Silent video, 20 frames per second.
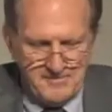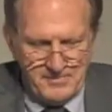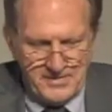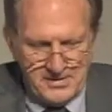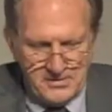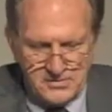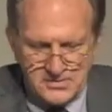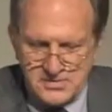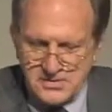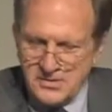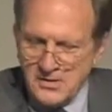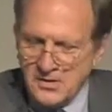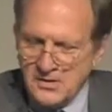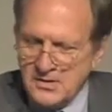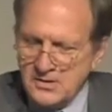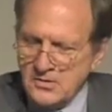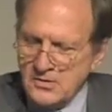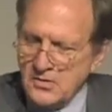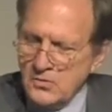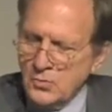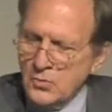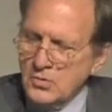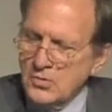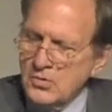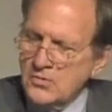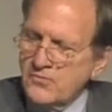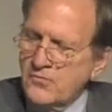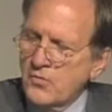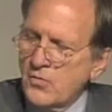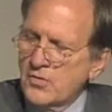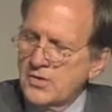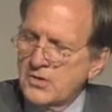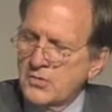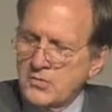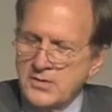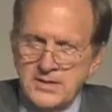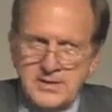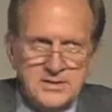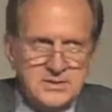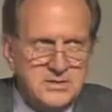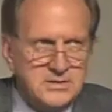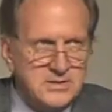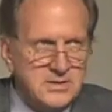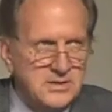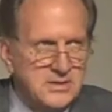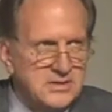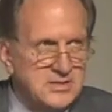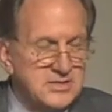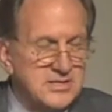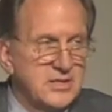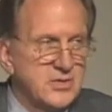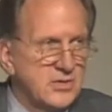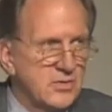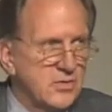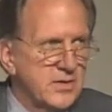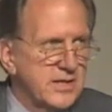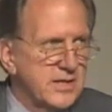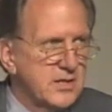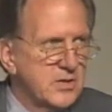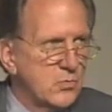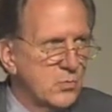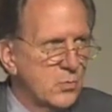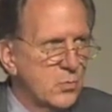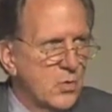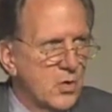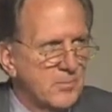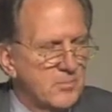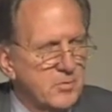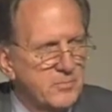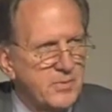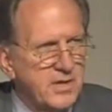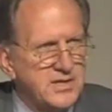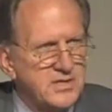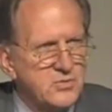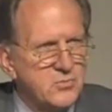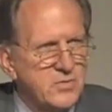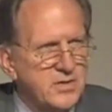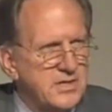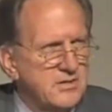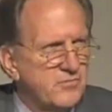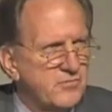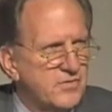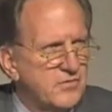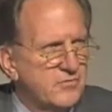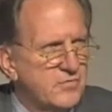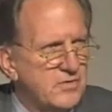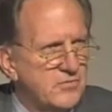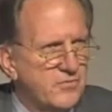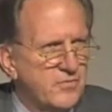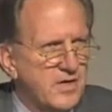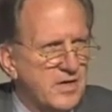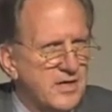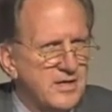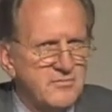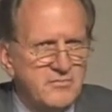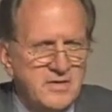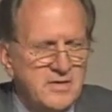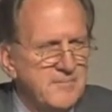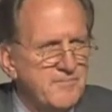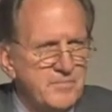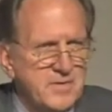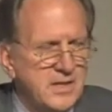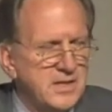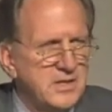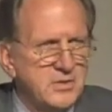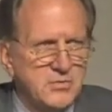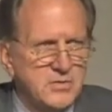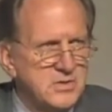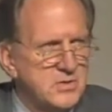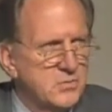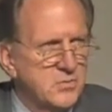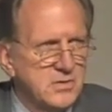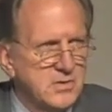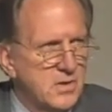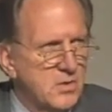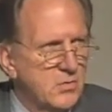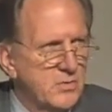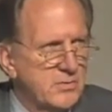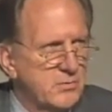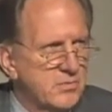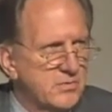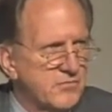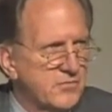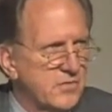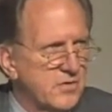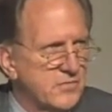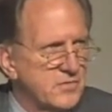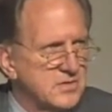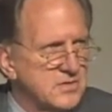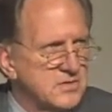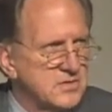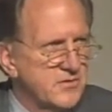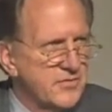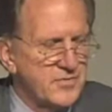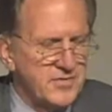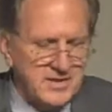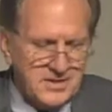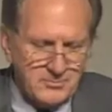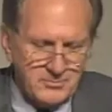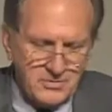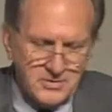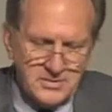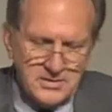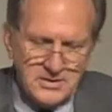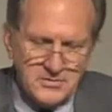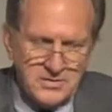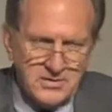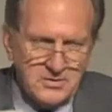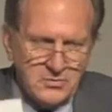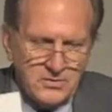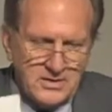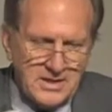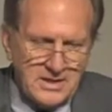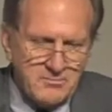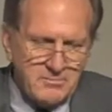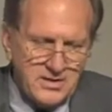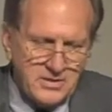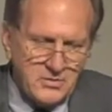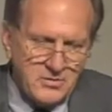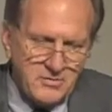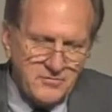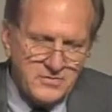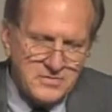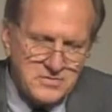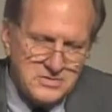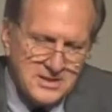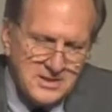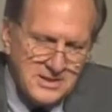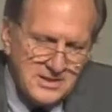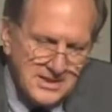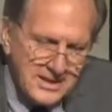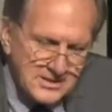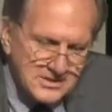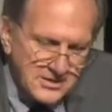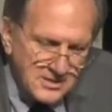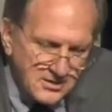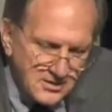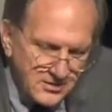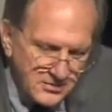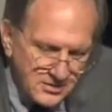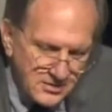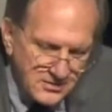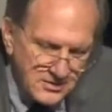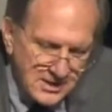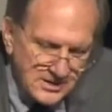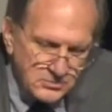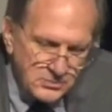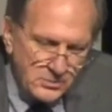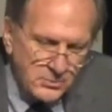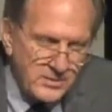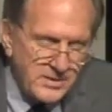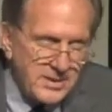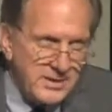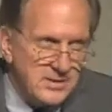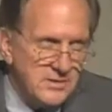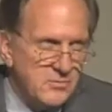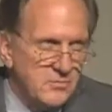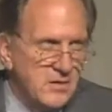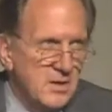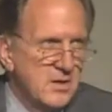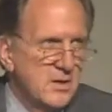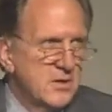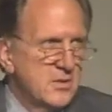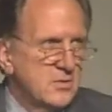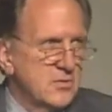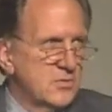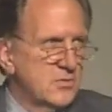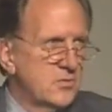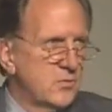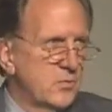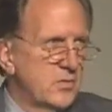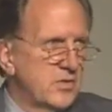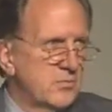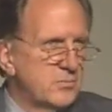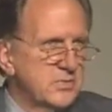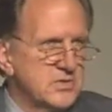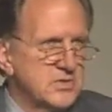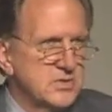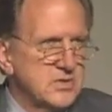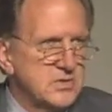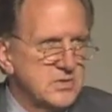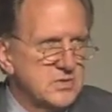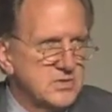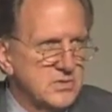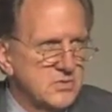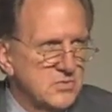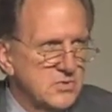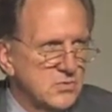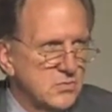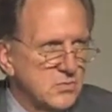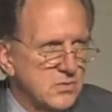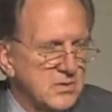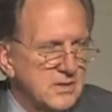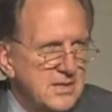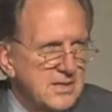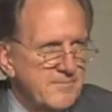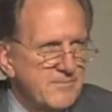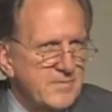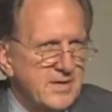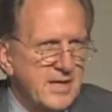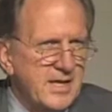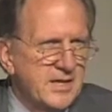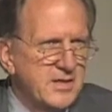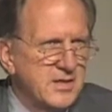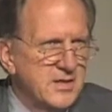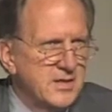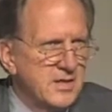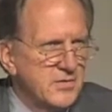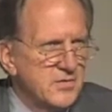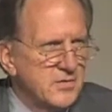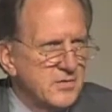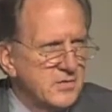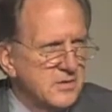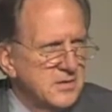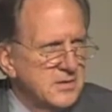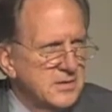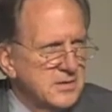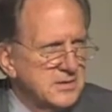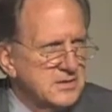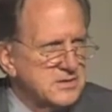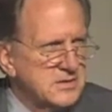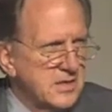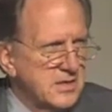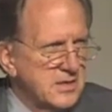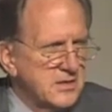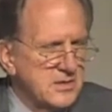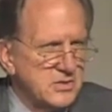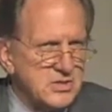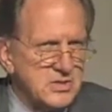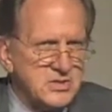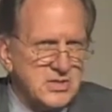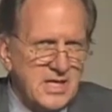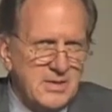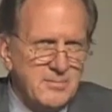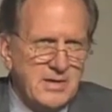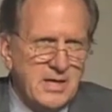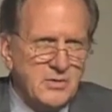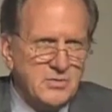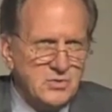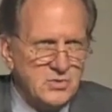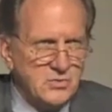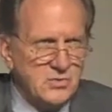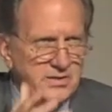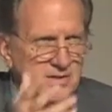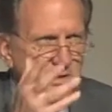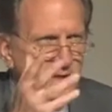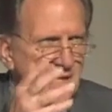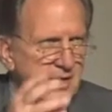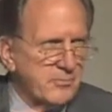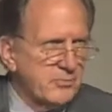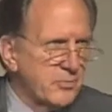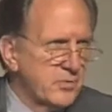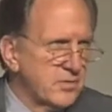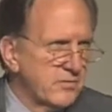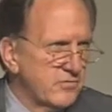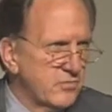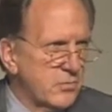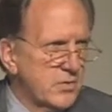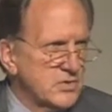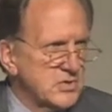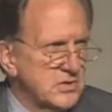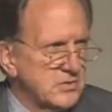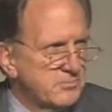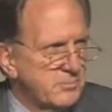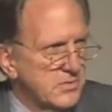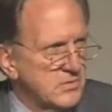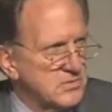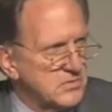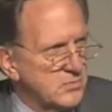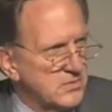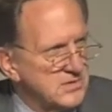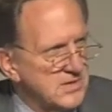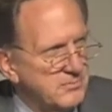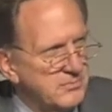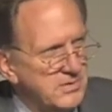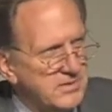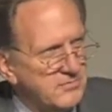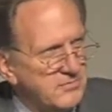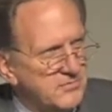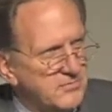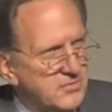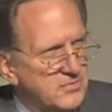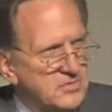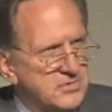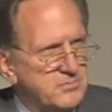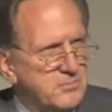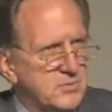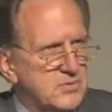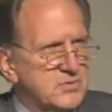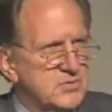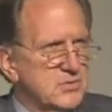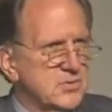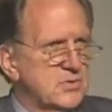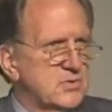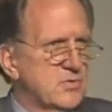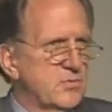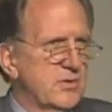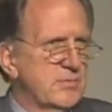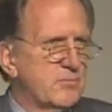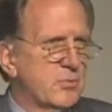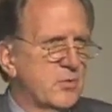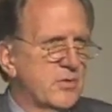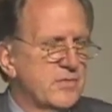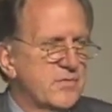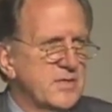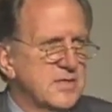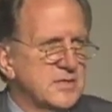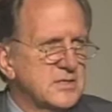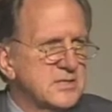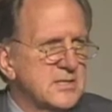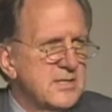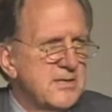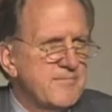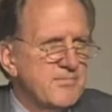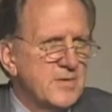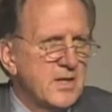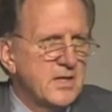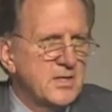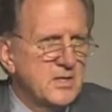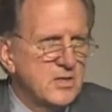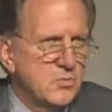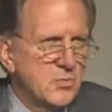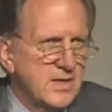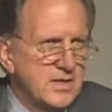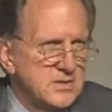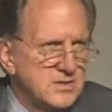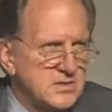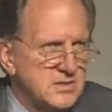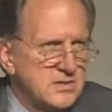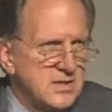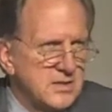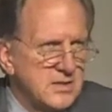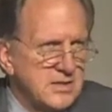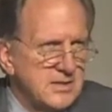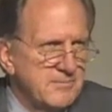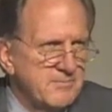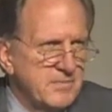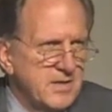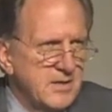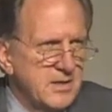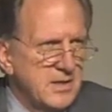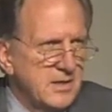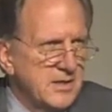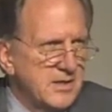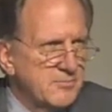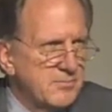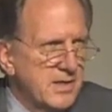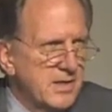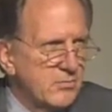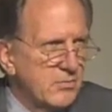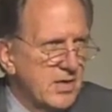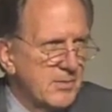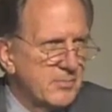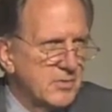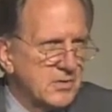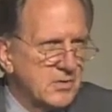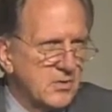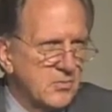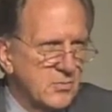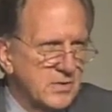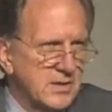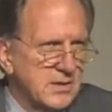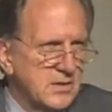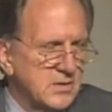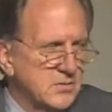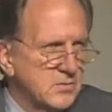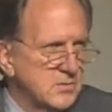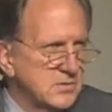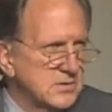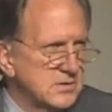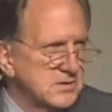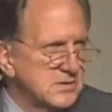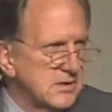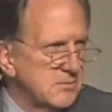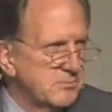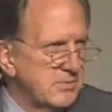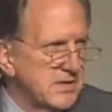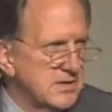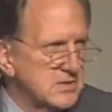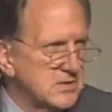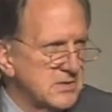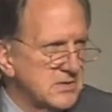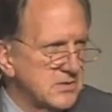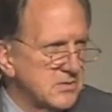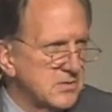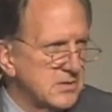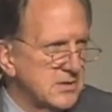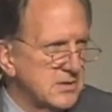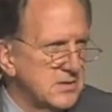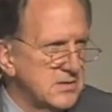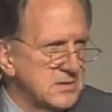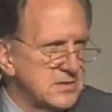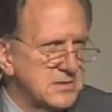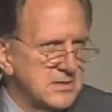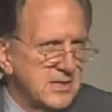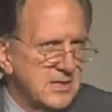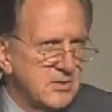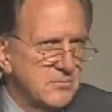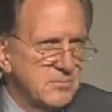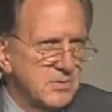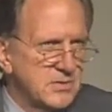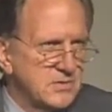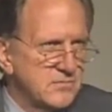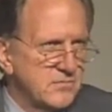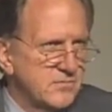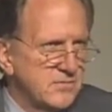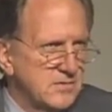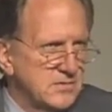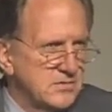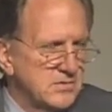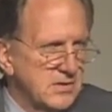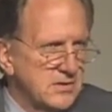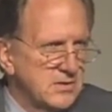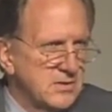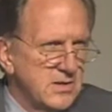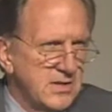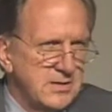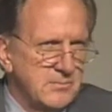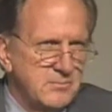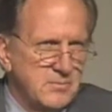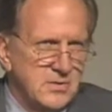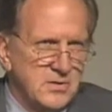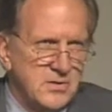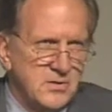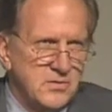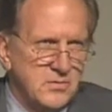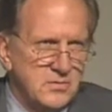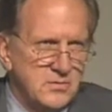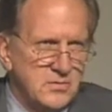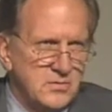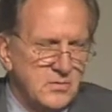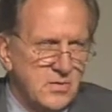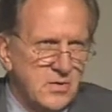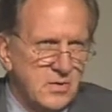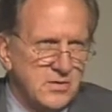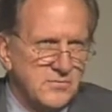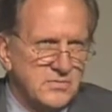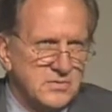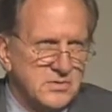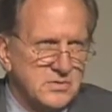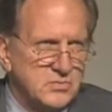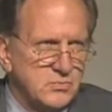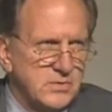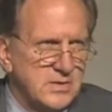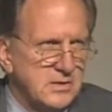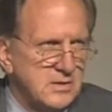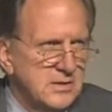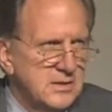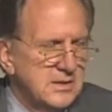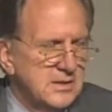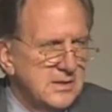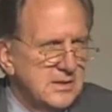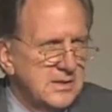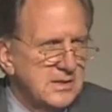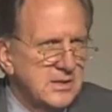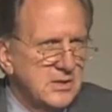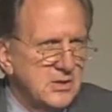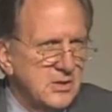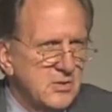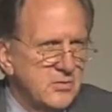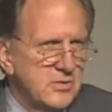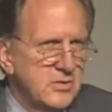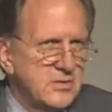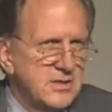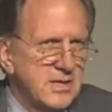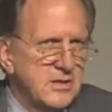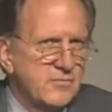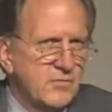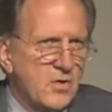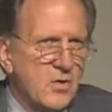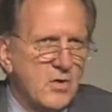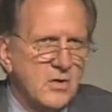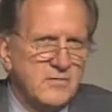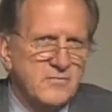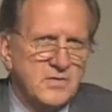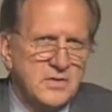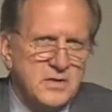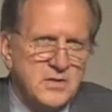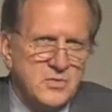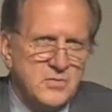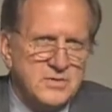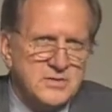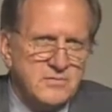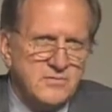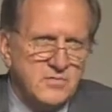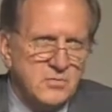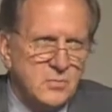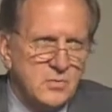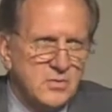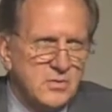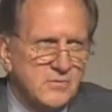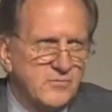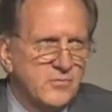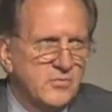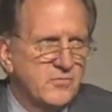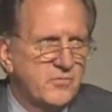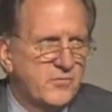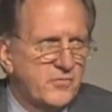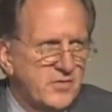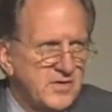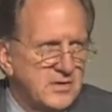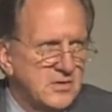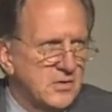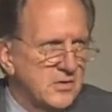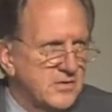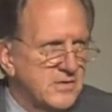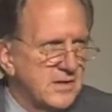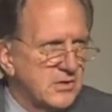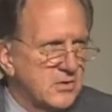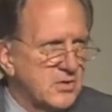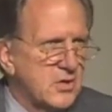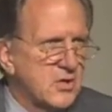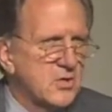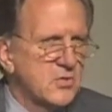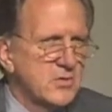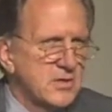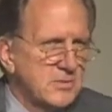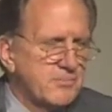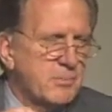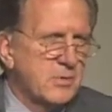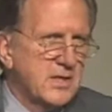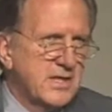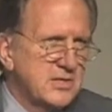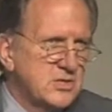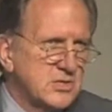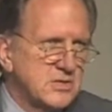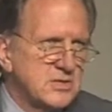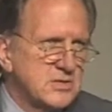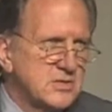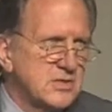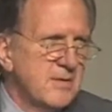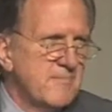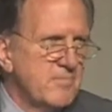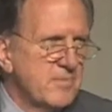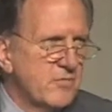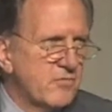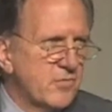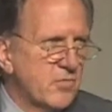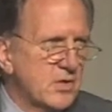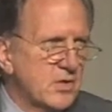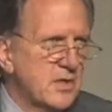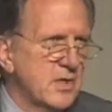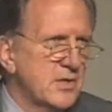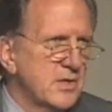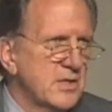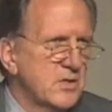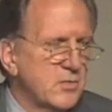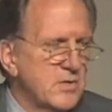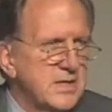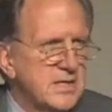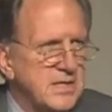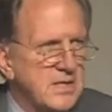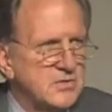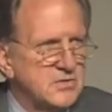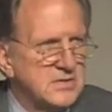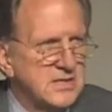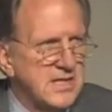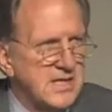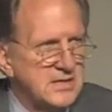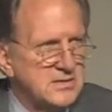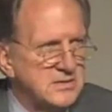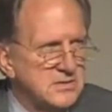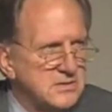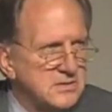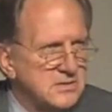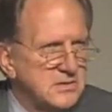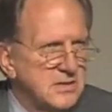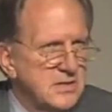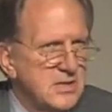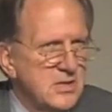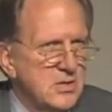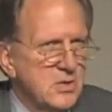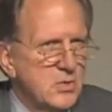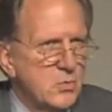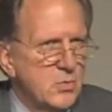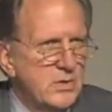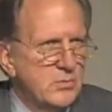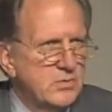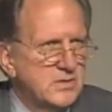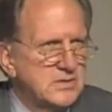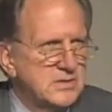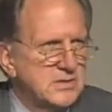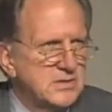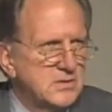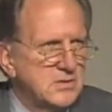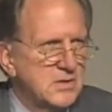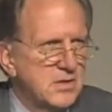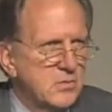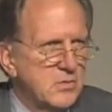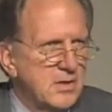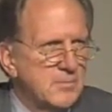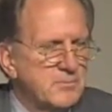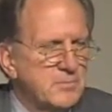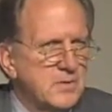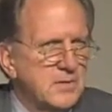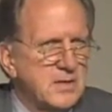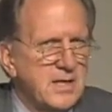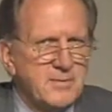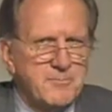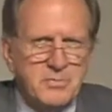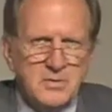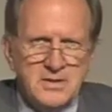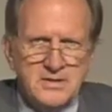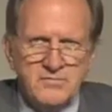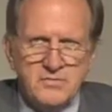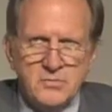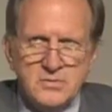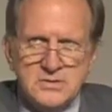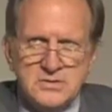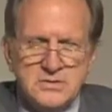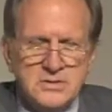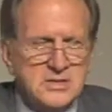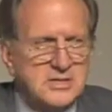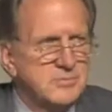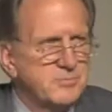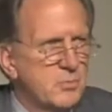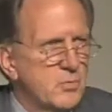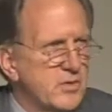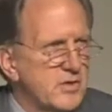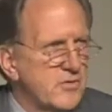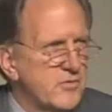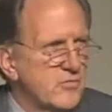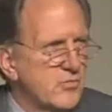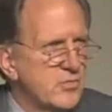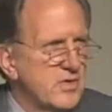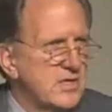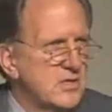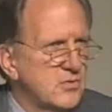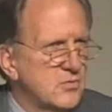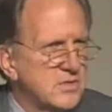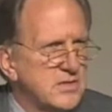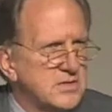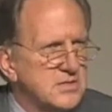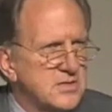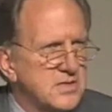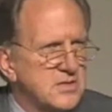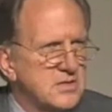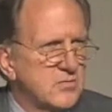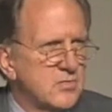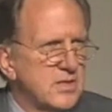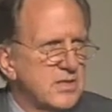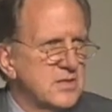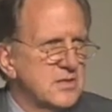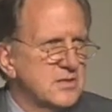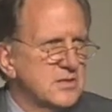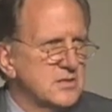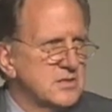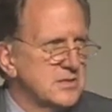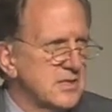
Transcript: Here's an article, a world 4°C warmer by 2055. A year or 2 ago, we would have thought this unthinkable, and yet the UK Met Office has concluded that's what we're headed to with business as usual. And another study that just came out, Juliet Alperin of the Washington Post was, I believe, the first person to report this, a UN study led by Robert Carell, who is based here in this town, but is a name known to all of us as well, concluded that if all of the countries of the world fulfilled their current pledges for cutting greenhouse gases, we would still go up, I believe it was 6.3°C in this